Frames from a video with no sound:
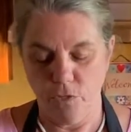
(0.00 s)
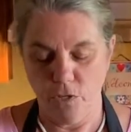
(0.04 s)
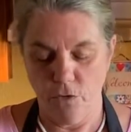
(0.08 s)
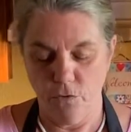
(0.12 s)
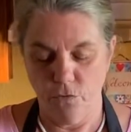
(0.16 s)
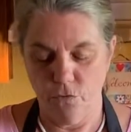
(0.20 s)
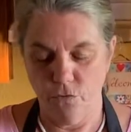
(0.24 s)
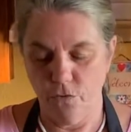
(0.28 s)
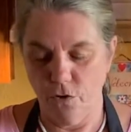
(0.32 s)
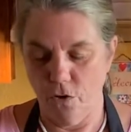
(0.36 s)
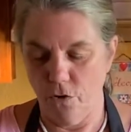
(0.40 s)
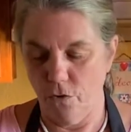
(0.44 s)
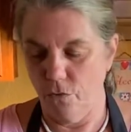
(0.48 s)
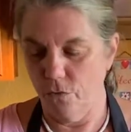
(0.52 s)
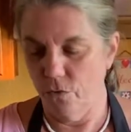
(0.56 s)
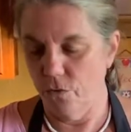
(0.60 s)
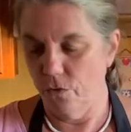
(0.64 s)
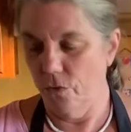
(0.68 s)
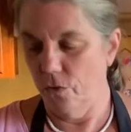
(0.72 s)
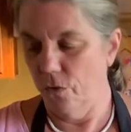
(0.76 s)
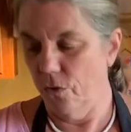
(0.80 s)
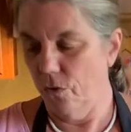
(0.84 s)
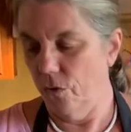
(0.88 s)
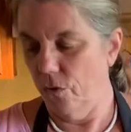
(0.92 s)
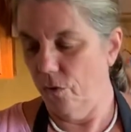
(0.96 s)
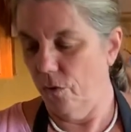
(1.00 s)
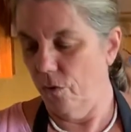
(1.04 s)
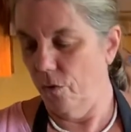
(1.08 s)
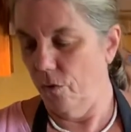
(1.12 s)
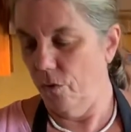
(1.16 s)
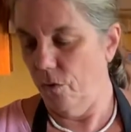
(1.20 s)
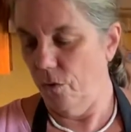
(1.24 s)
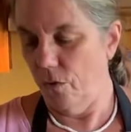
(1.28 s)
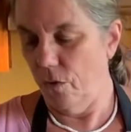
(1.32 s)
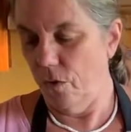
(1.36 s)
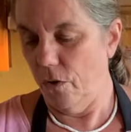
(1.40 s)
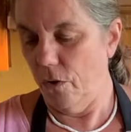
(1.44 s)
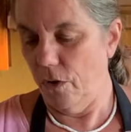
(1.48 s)
So
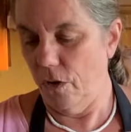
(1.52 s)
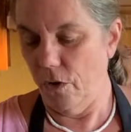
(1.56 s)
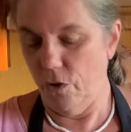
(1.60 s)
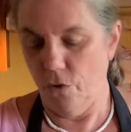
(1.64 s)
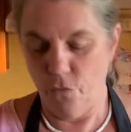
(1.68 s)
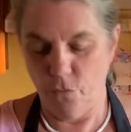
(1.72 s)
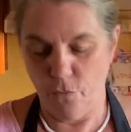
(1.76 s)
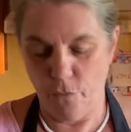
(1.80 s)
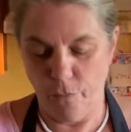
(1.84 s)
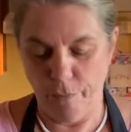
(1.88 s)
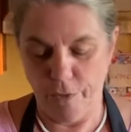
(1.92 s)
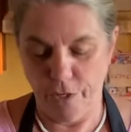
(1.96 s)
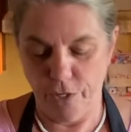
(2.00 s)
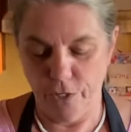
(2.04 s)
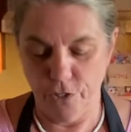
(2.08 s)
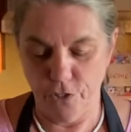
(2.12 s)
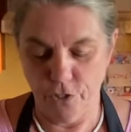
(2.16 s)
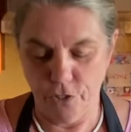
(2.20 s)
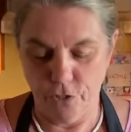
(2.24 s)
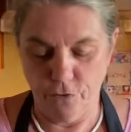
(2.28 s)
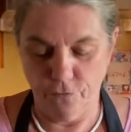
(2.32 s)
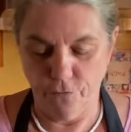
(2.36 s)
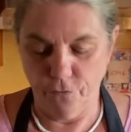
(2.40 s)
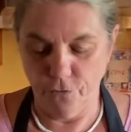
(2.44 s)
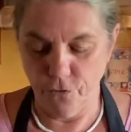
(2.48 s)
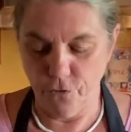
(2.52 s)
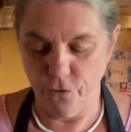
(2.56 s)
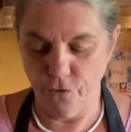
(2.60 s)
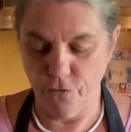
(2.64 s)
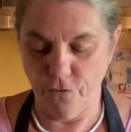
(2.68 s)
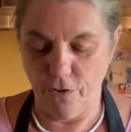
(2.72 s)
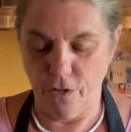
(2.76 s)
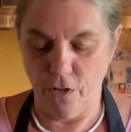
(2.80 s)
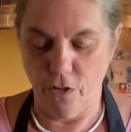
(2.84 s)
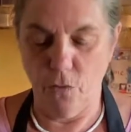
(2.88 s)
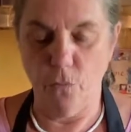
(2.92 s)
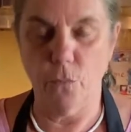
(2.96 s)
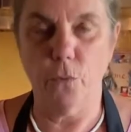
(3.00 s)
here's what we're going to do. First of
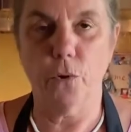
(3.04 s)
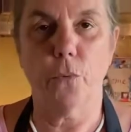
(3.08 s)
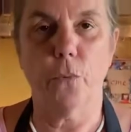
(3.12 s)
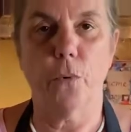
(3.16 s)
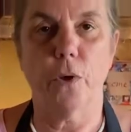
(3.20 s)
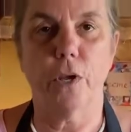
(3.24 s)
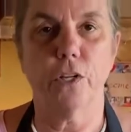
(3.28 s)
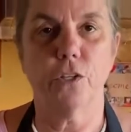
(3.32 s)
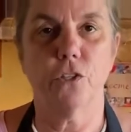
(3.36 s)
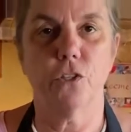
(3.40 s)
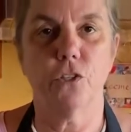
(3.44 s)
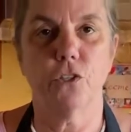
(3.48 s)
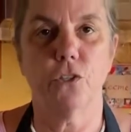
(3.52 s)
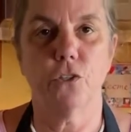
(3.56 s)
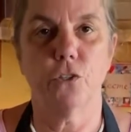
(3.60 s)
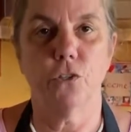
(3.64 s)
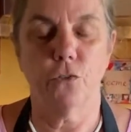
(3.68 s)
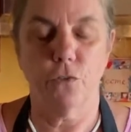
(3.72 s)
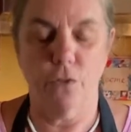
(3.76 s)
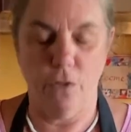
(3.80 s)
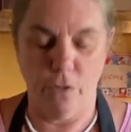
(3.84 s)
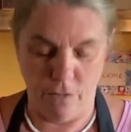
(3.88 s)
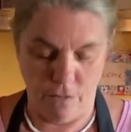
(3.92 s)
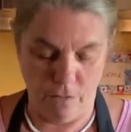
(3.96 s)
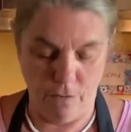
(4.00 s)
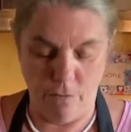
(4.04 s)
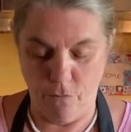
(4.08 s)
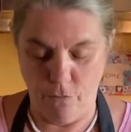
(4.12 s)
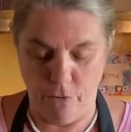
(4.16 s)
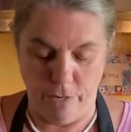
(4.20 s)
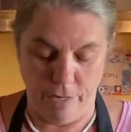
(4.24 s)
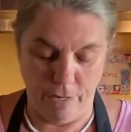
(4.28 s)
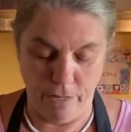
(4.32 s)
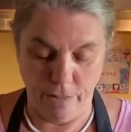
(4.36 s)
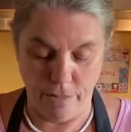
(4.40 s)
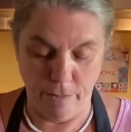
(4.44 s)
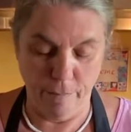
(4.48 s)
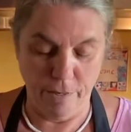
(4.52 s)
all, we're going to,
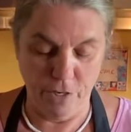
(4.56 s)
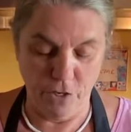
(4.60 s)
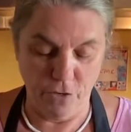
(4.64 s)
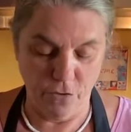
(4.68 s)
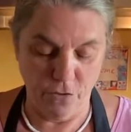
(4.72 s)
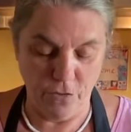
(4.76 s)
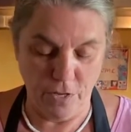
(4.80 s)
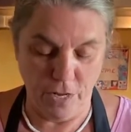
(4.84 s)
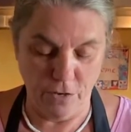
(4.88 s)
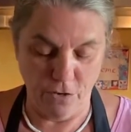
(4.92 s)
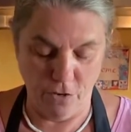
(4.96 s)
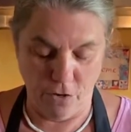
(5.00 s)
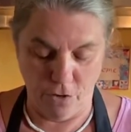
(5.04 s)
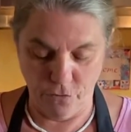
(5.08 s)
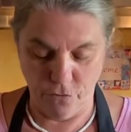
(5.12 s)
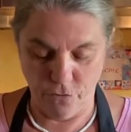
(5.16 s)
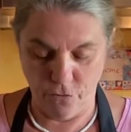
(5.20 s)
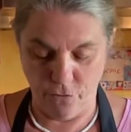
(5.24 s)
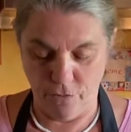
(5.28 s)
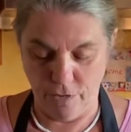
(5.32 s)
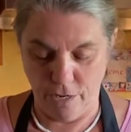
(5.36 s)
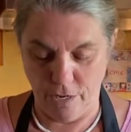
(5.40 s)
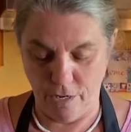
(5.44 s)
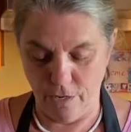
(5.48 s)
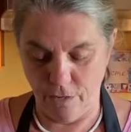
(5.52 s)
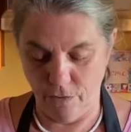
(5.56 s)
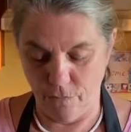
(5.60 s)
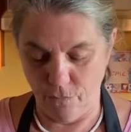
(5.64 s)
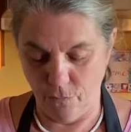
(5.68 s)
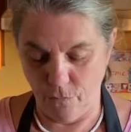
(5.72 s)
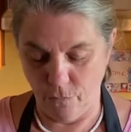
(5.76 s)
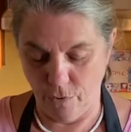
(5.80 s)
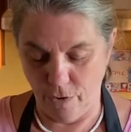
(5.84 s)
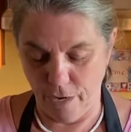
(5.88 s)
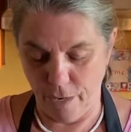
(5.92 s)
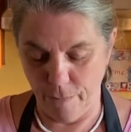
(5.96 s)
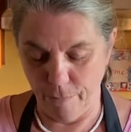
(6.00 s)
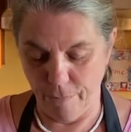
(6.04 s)
let me just say also that
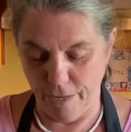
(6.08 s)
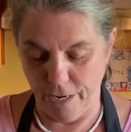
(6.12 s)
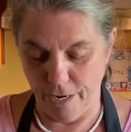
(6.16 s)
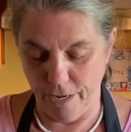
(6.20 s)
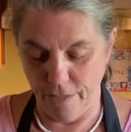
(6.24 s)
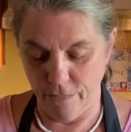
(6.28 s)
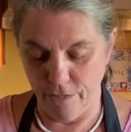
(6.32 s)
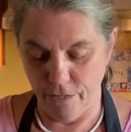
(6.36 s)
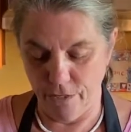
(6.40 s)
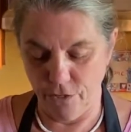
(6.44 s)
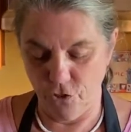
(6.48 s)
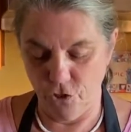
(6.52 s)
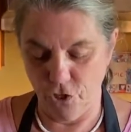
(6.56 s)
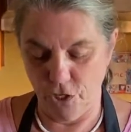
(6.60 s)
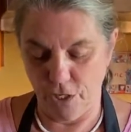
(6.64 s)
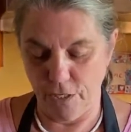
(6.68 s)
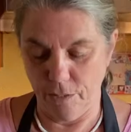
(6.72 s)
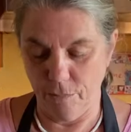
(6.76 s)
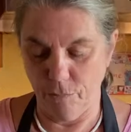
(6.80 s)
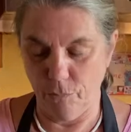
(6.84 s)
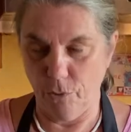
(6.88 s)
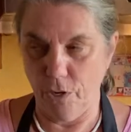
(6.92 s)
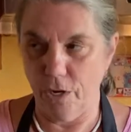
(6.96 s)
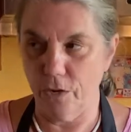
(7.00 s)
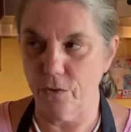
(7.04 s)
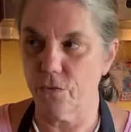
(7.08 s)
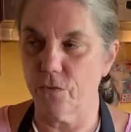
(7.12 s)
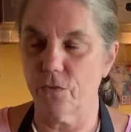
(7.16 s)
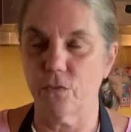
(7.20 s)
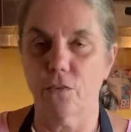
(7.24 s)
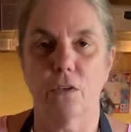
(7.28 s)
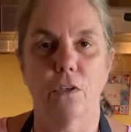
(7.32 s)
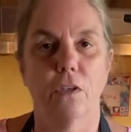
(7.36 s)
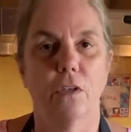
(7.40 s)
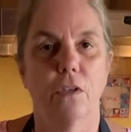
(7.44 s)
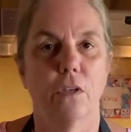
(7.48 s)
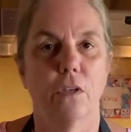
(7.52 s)
I buy the chicken breasts